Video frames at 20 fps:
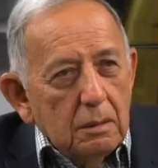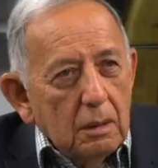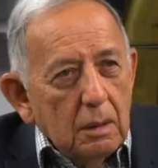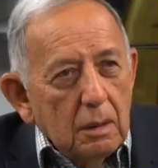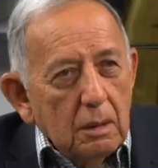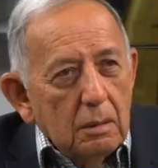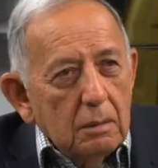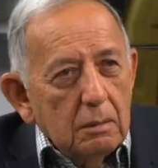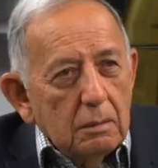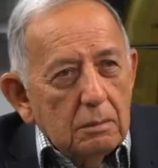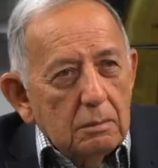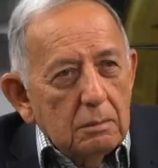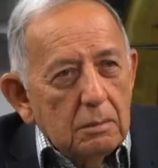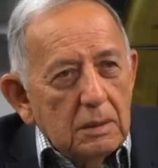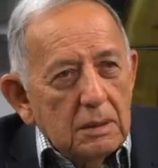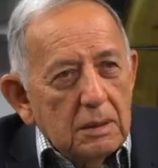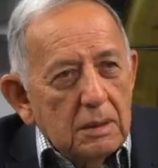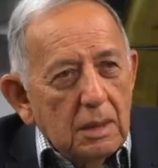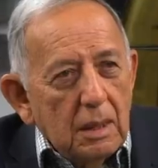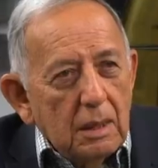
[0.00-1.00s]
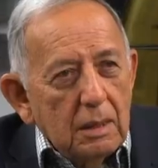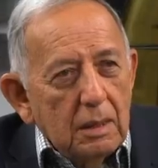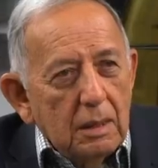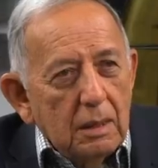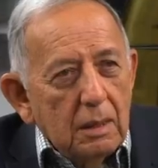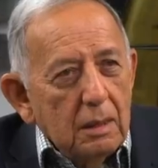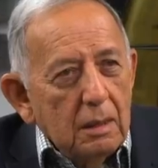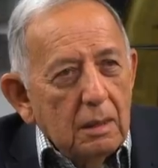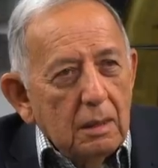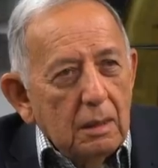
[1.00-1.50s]
No, it's not
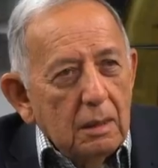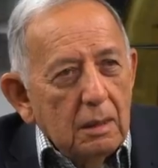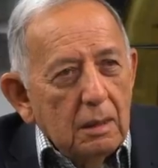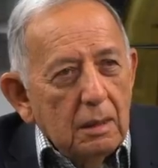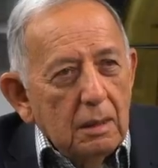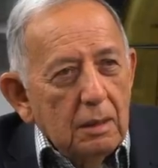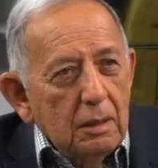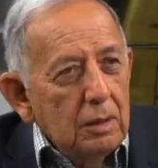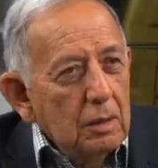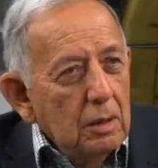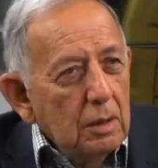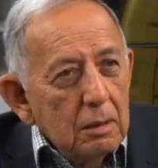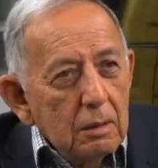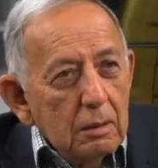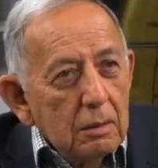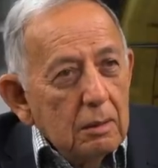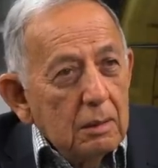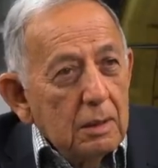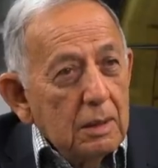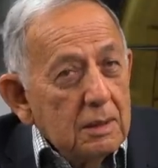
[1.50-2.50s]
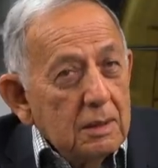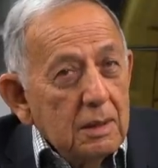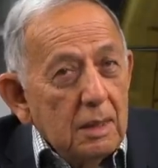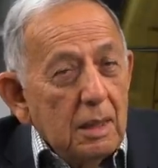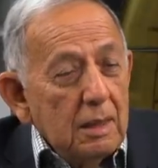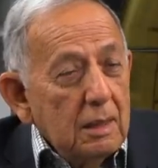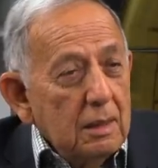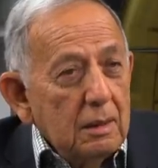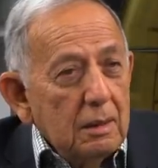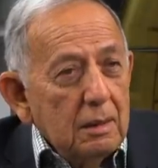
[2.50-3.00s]
hidden. It? No, it's
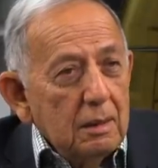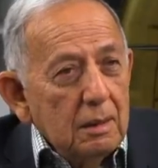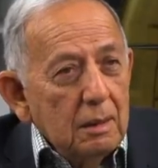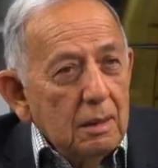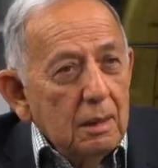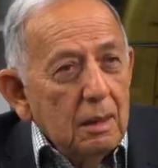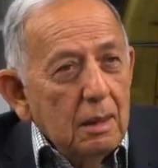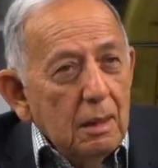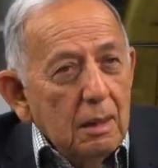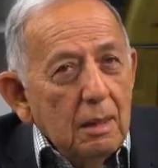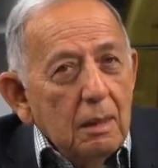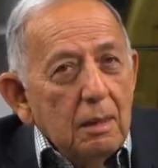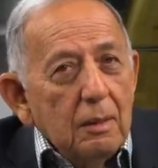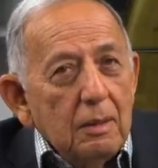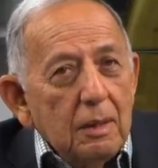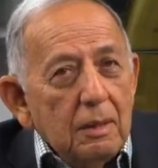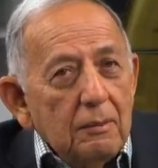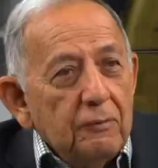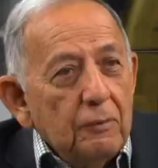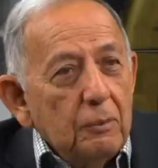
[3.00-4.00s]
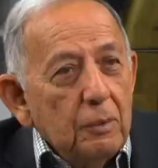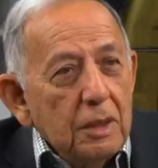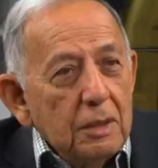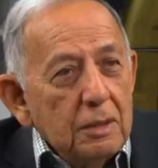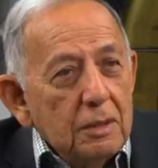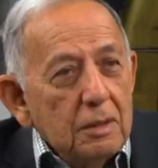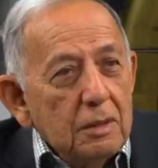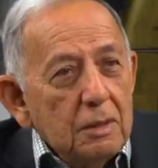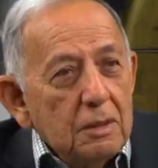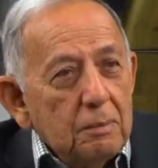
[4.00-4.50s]
not hidden. The
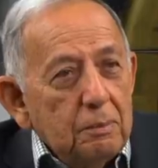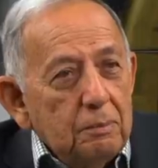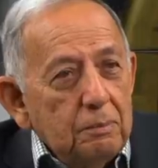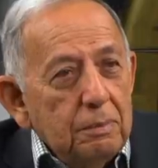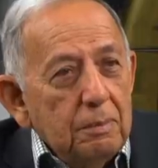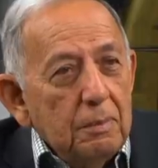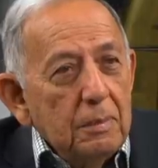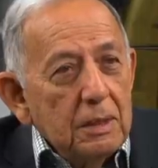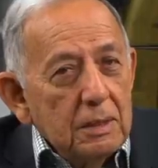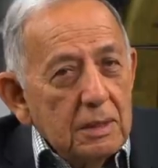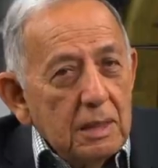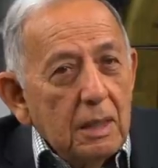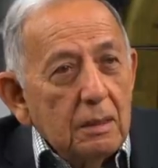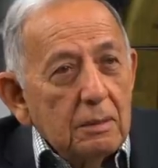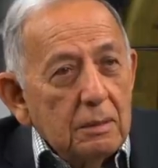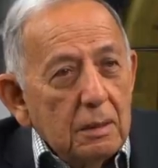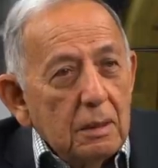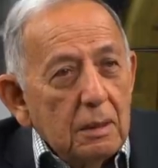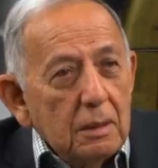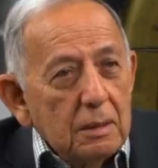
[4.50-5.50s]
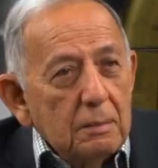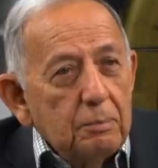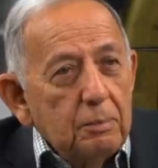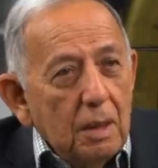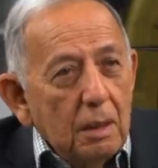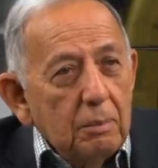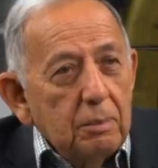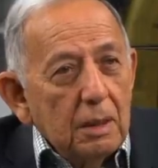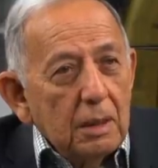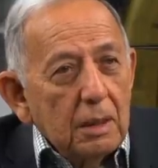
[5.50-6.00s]
information is is out there. It's
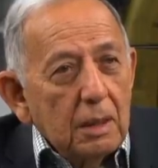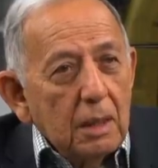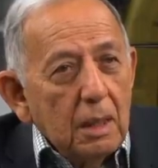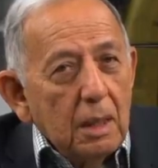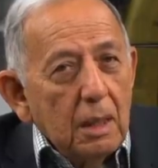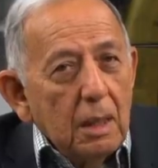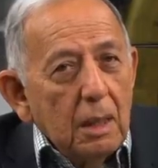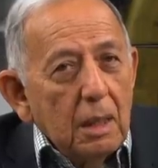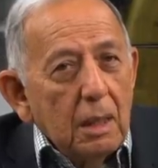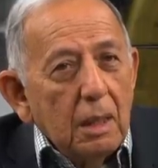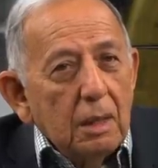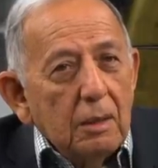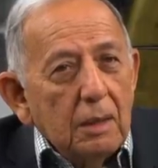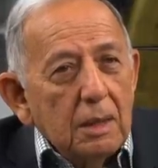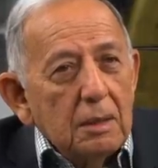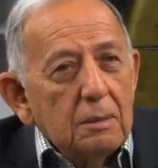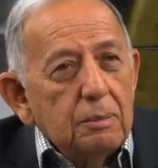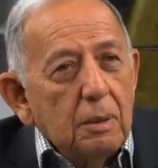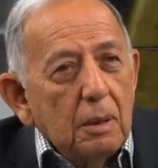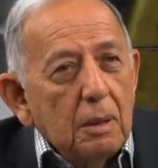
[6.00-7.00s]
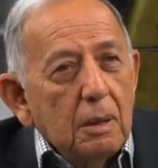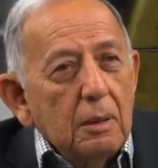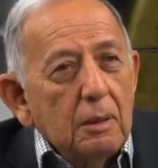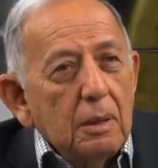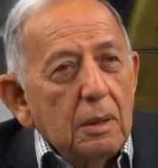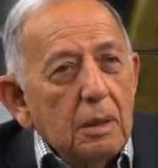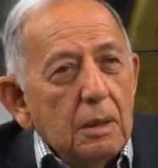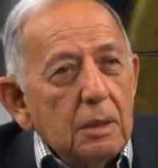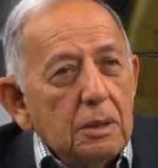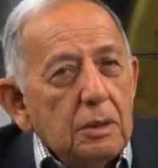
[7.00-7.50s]
public, and that's part of
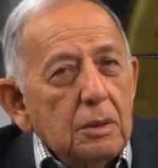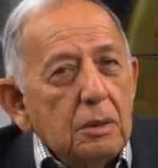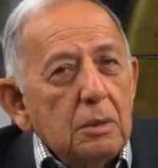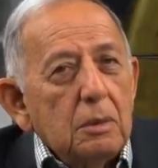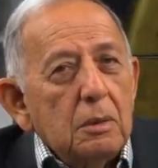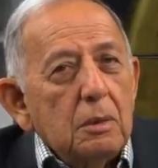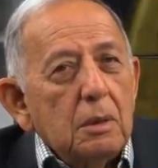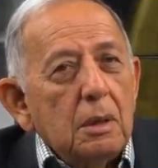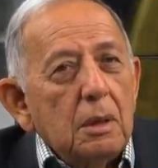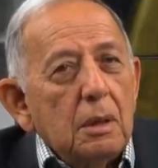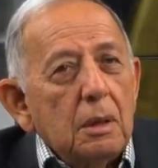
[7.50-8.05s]
the issue.